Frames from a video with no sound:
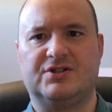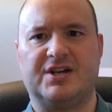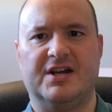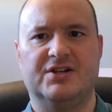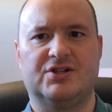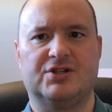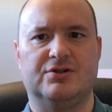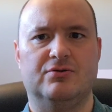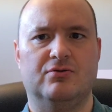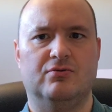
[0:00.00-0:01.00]
tend
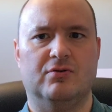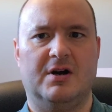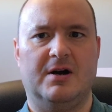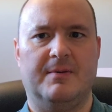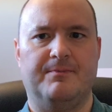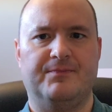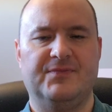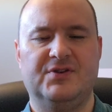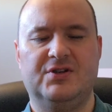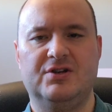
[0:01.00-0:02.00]
to um,